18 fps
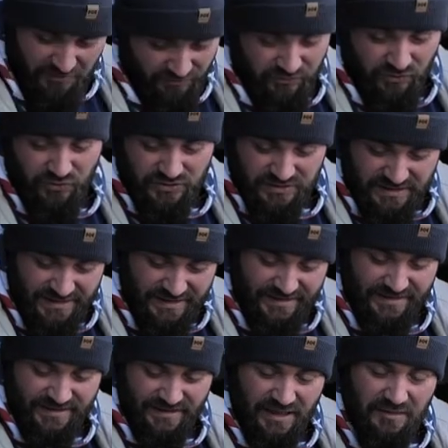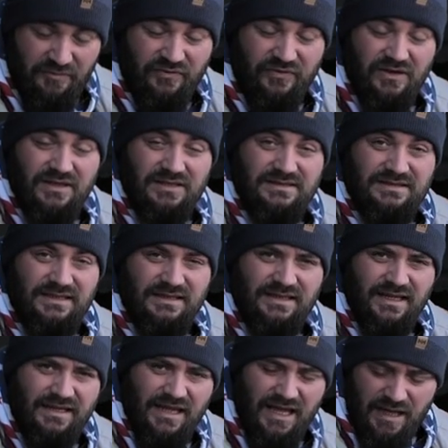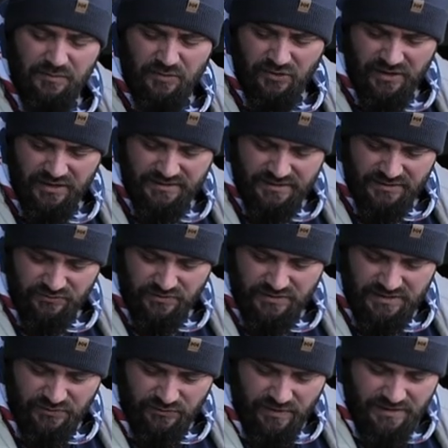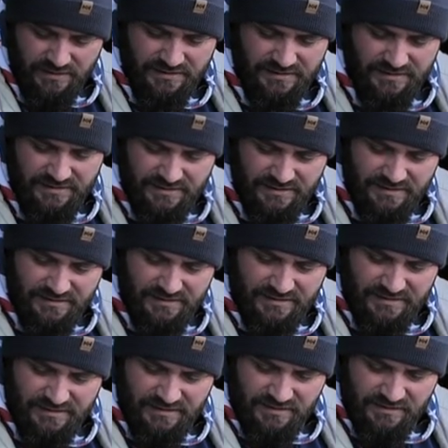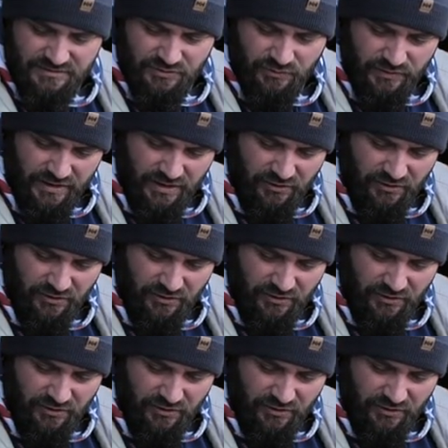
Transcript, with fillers: Of course, clean it up first and then hammerite it really well, so we